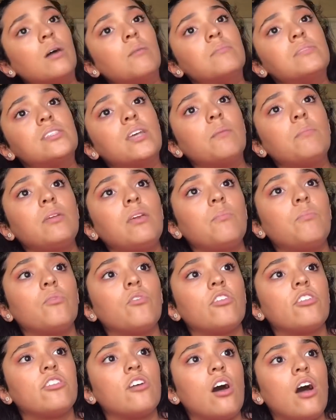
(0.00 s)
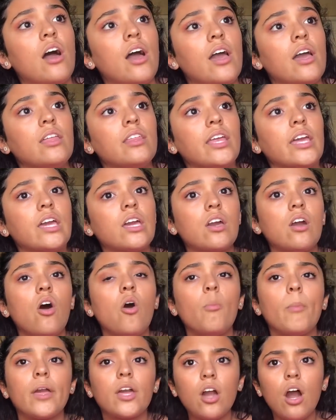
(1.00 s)
Some people thought like,
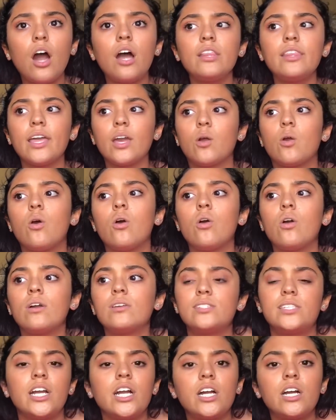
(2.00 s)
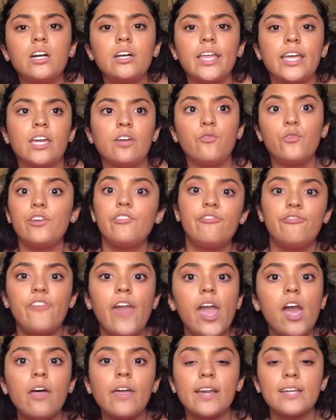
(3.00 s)
oh my god, like Sarah, like if we
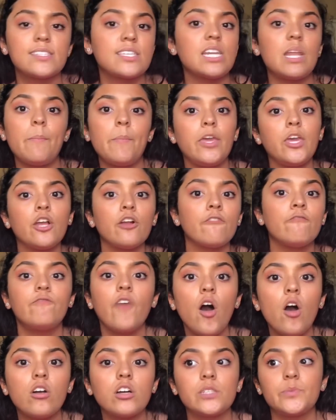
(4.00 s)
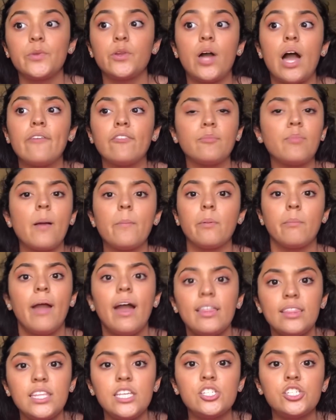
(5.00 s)
fail, like it's gonna be your fault because we don't have a proper
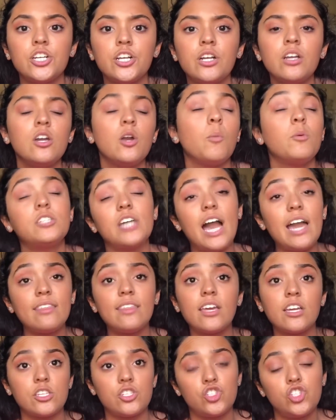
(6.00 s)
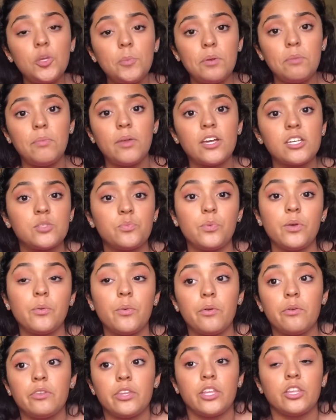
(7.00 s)
math teacher, which I think is stupid because we
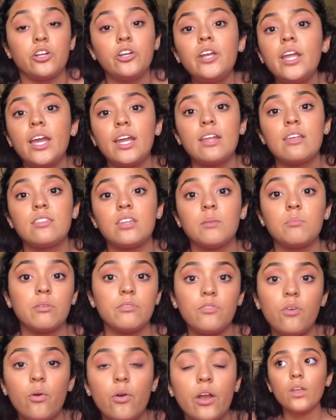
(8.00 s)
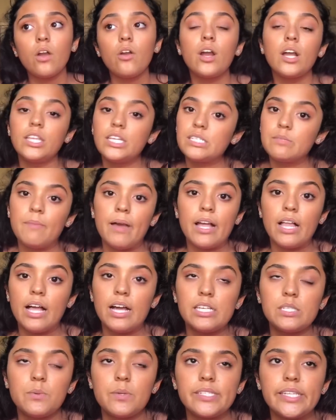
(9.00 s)
weren't really learning anything before, or at least my
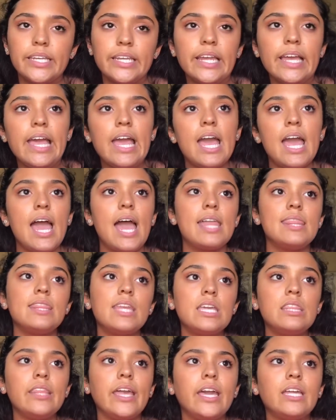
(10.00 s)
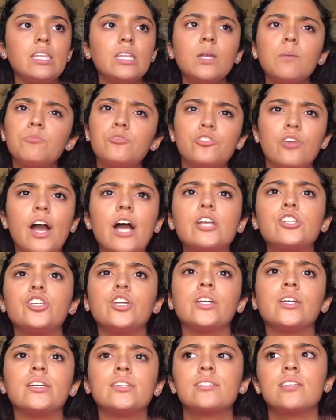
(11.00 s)
class wasn't. And then they ended up
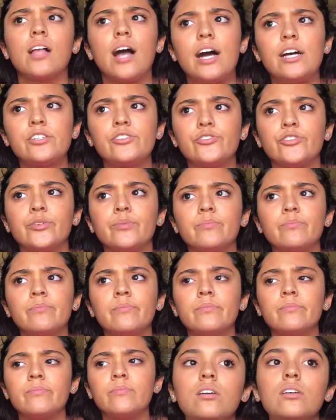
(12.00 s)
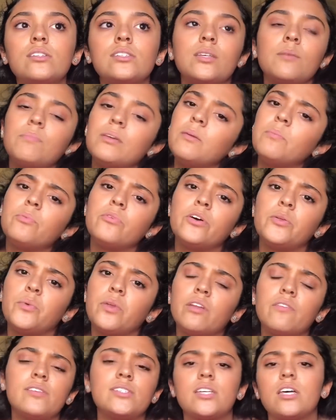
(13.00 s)
trashing his classroom. Some people in one
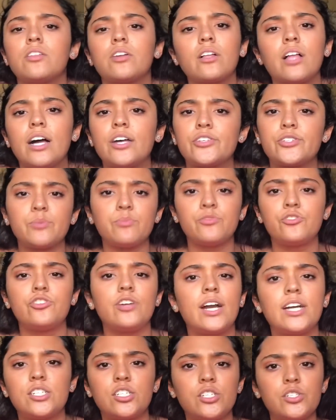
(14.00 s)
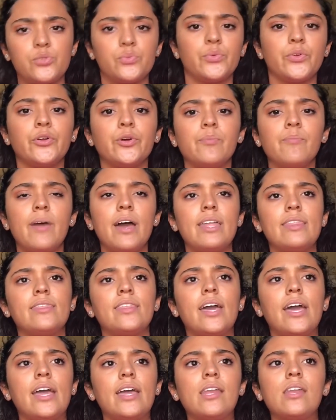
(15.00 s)
of his other classrooms trashed his room. And
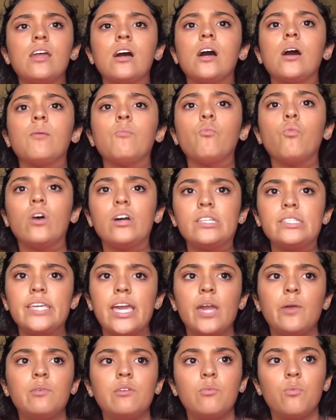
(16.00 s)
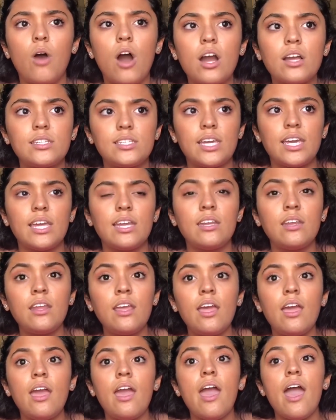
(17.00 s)
then one day we walked in
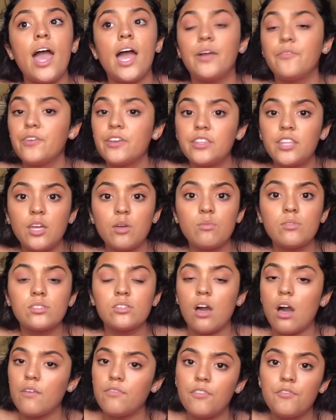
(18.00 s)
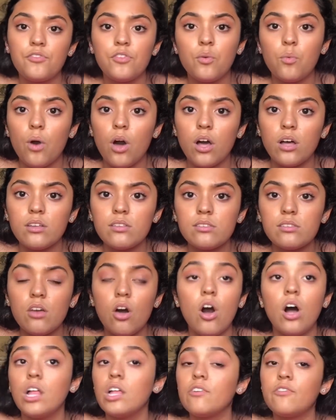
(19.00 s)
everything was off of the walls,
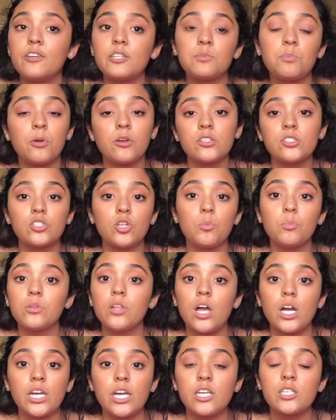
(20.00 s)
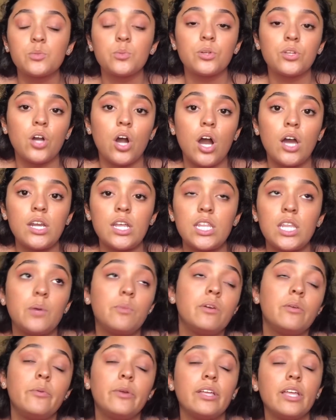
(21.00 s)
all of his personal belongings were gone, and then
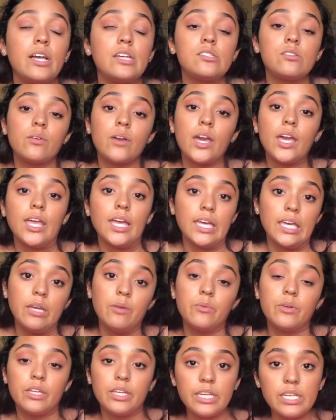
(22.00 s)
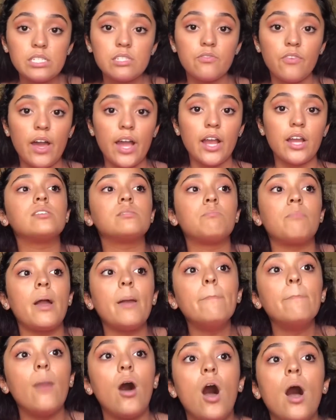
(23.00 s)
we realized, okay, like he really is fired. My
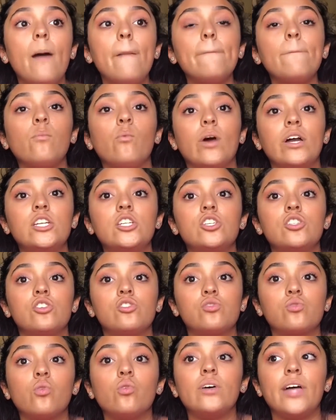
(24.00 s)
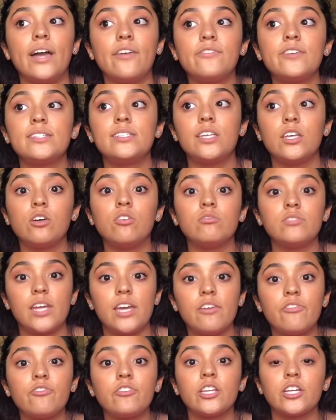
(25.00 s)
mom went to the school every single
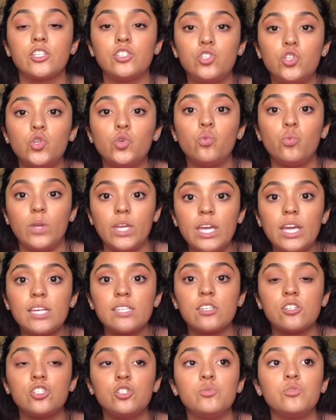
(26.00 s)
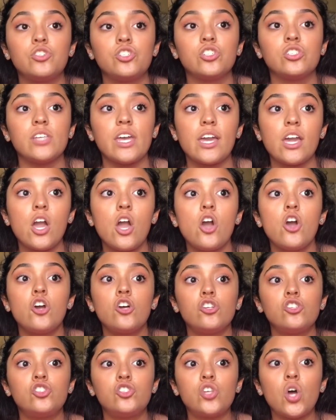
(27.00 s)
day for like 2 weeks, and she was just like,
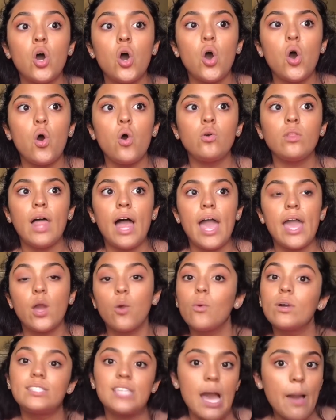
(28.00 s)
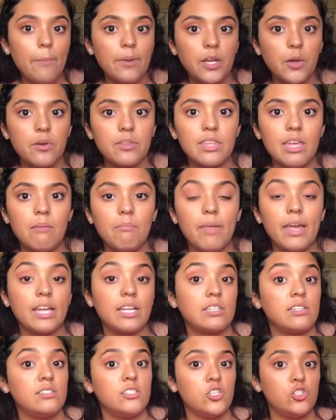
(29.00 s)
so like what's happening with him?
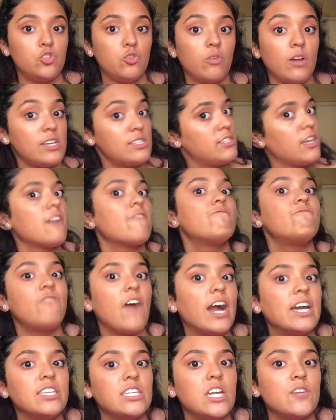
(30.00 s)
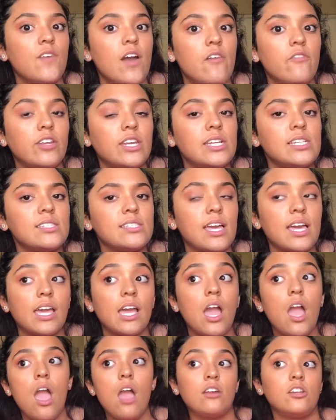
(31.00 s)
Like, did you guys like find enough evidence? Like,
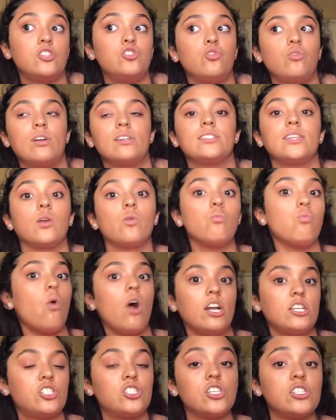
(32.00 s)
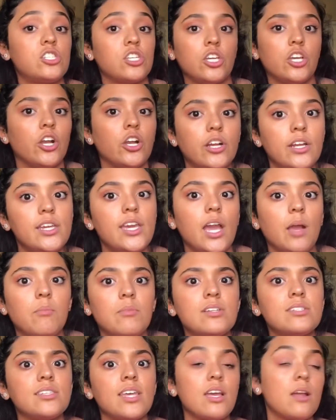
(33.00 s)
did you guys like watch the security
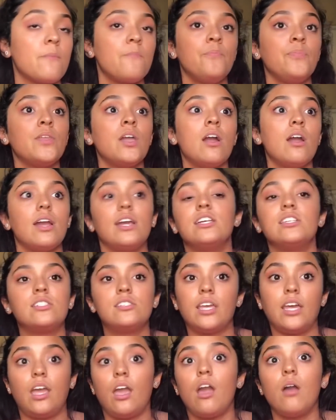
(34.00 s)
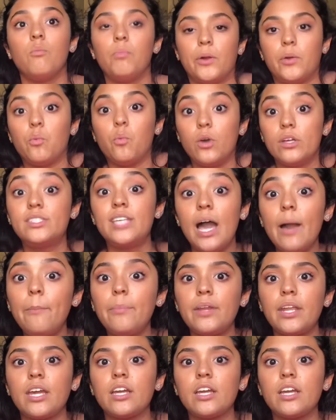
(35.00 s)
cameras? Like, is like what's happening?